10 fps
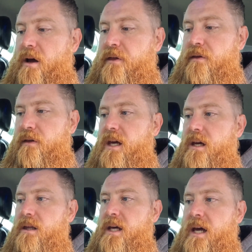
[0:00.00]
I
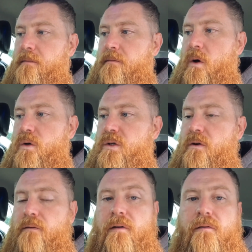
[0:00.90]
think that most
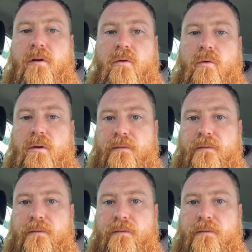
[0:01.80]
of, if not all